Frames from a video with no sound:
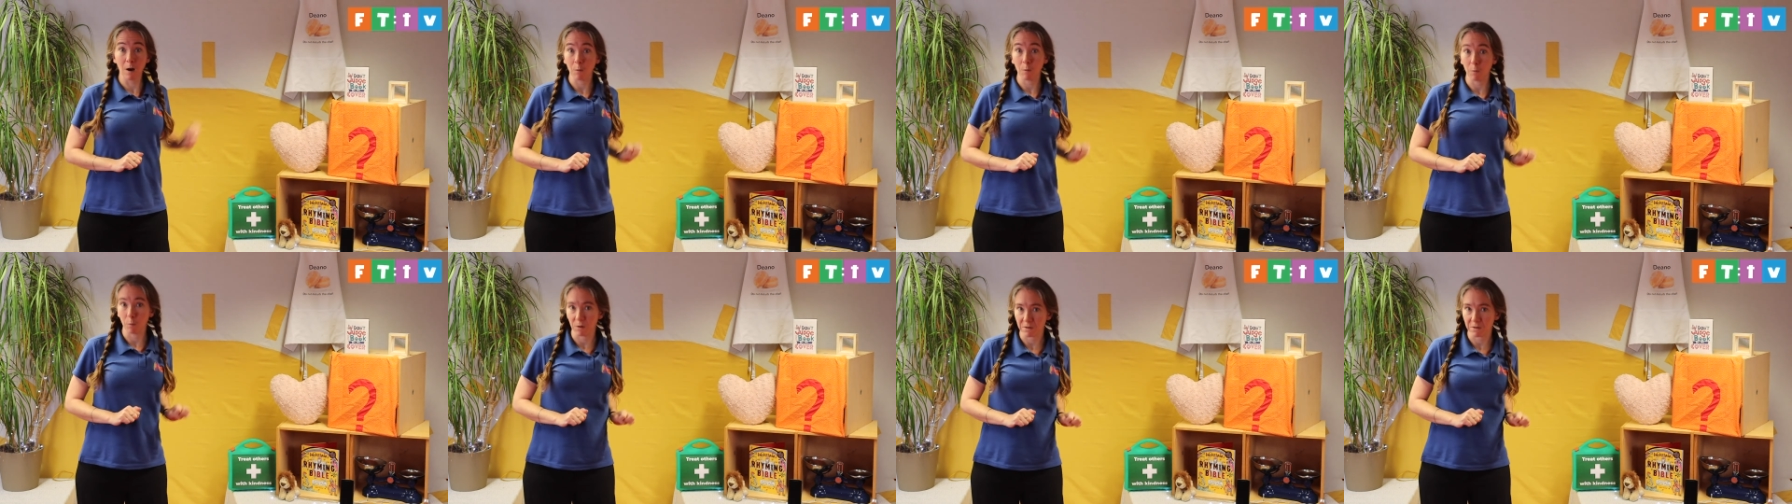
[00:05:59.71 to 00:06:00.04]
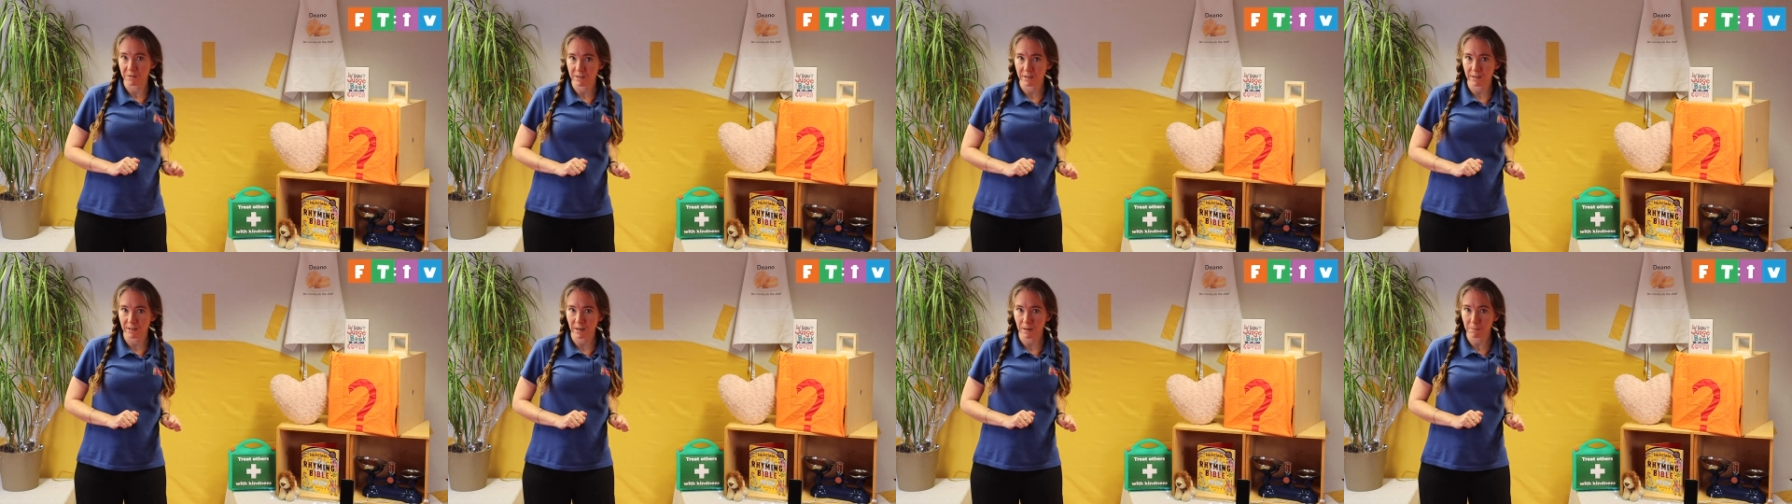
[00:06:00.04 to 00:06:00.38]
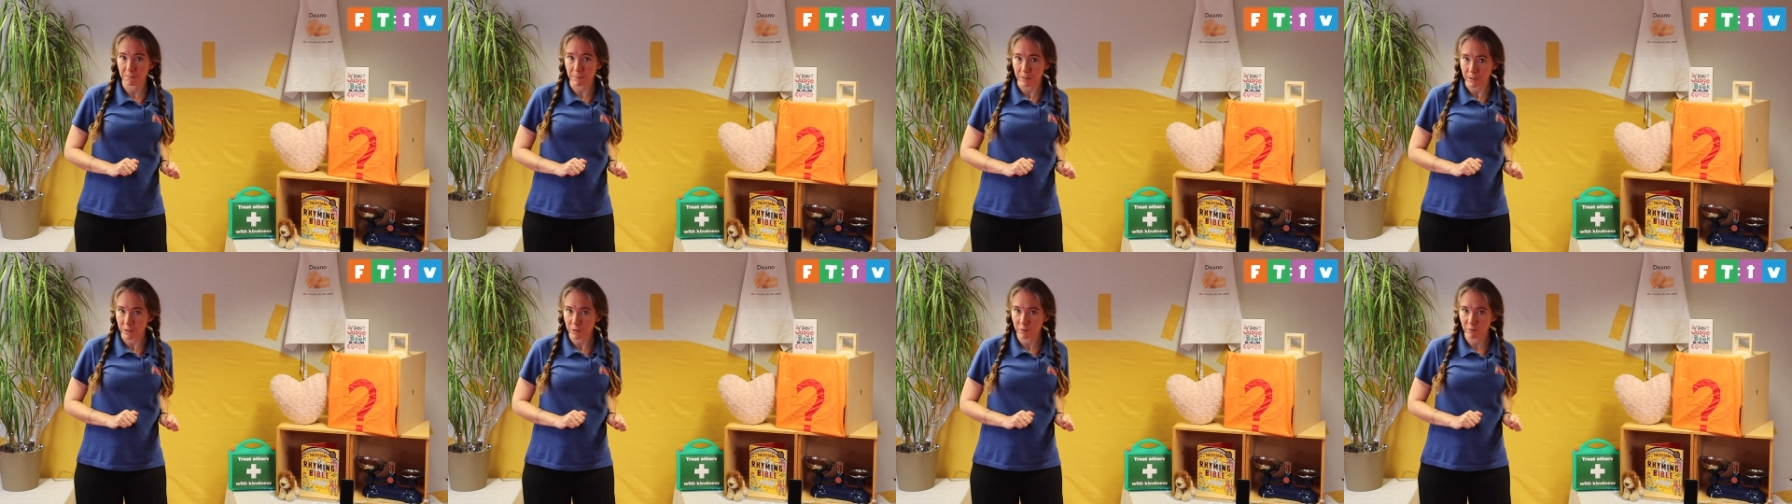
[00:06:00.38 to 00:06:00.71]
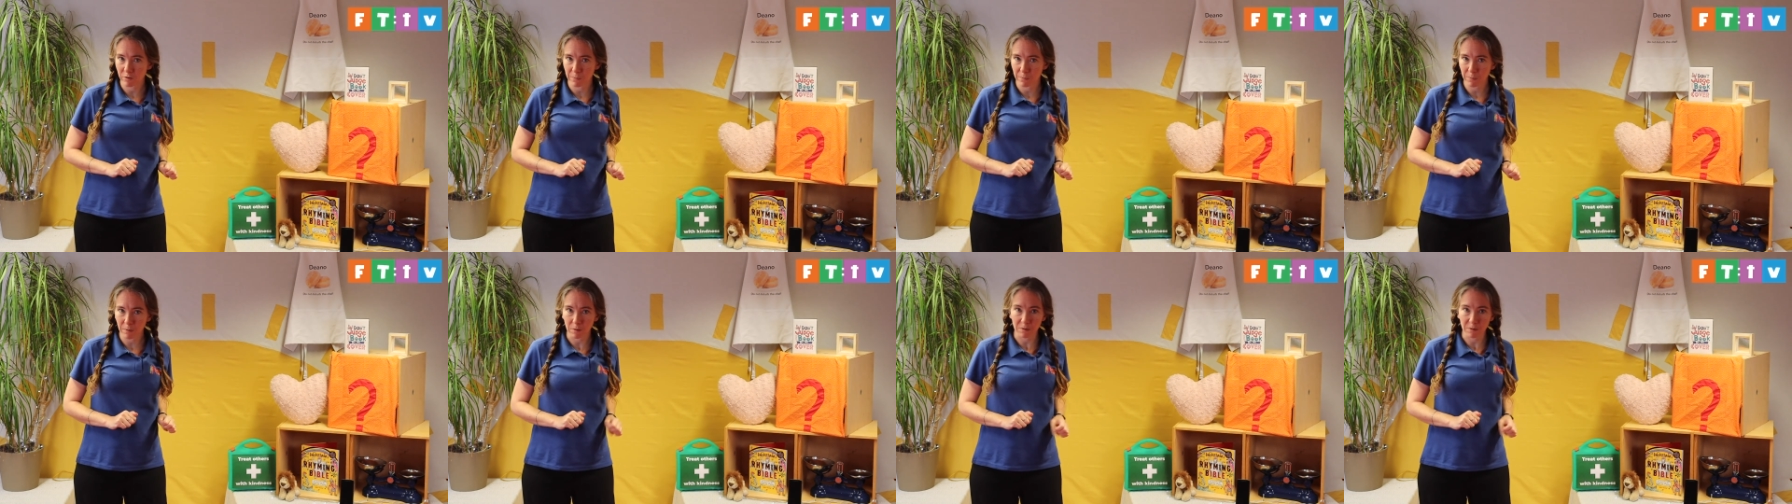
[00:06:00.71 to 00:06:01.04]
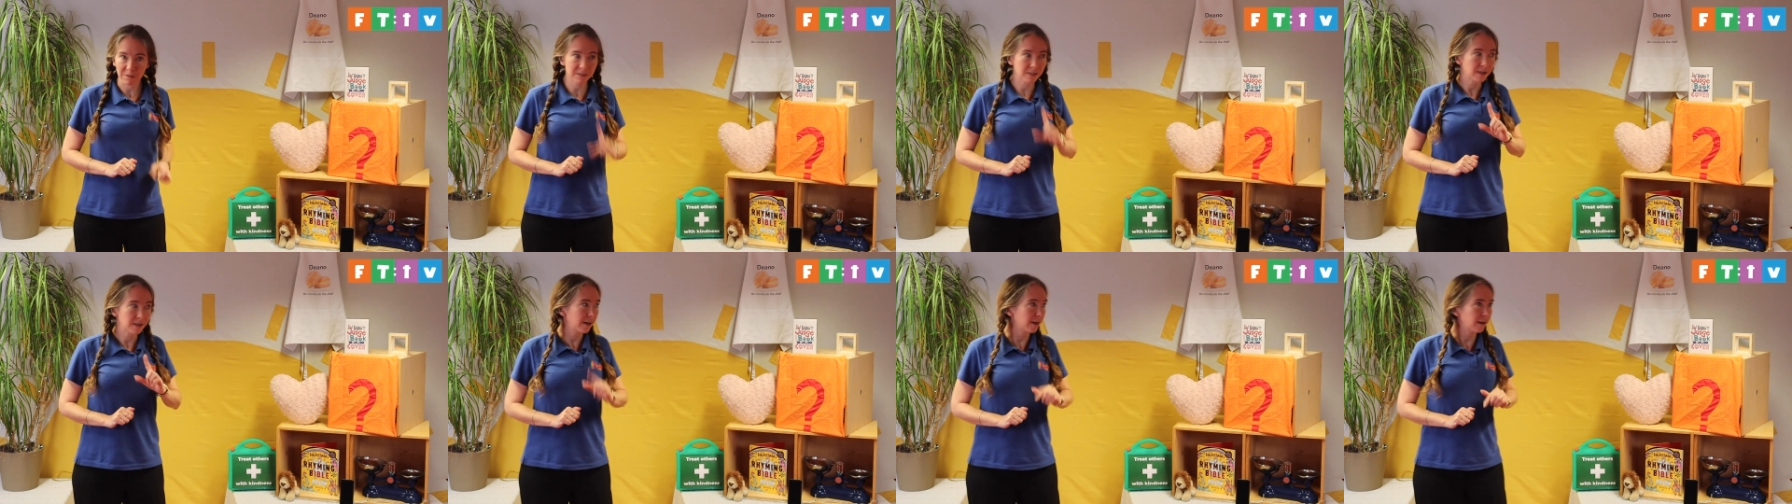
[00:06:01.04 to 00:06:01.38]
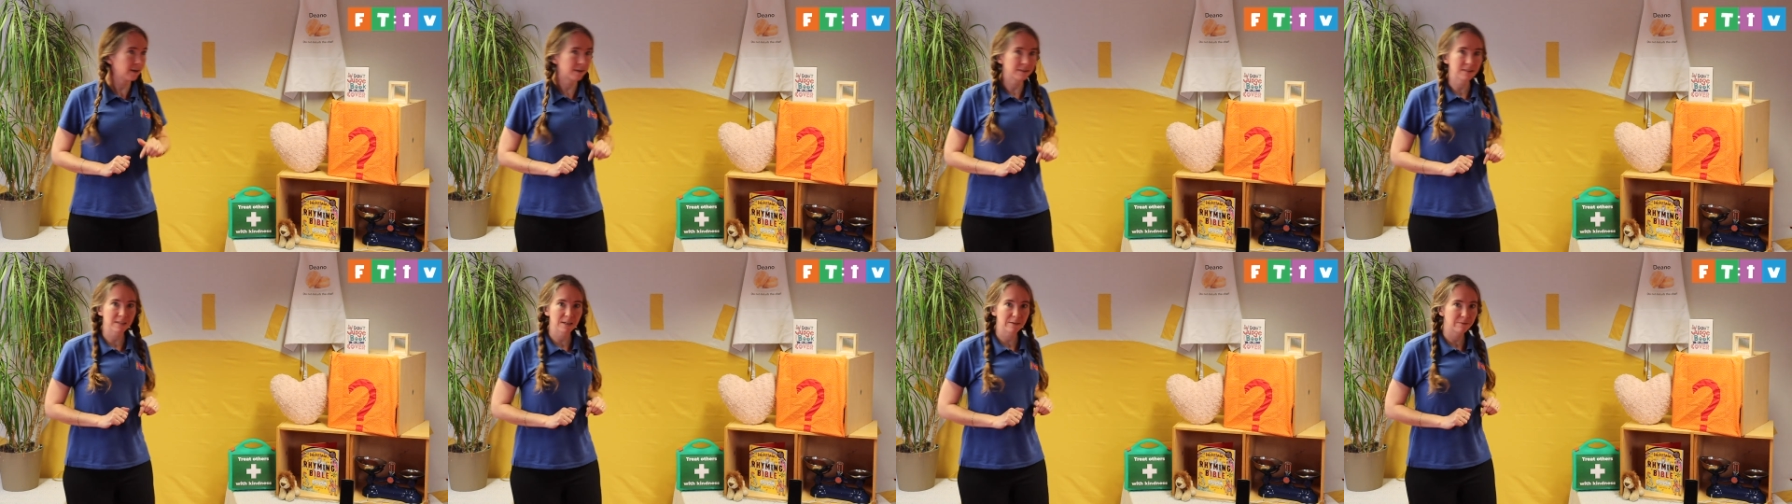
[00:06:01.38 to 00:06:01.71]
what's in our mystery box.
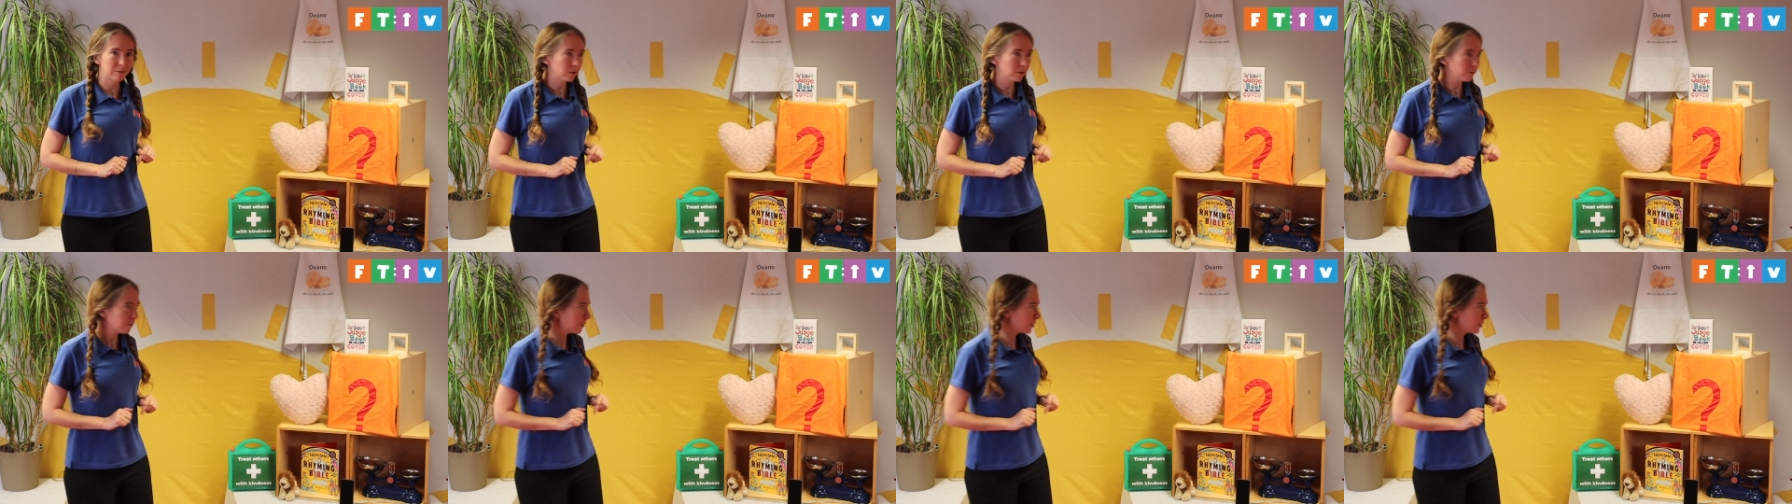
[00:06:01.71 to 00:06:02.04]
Let's have a look,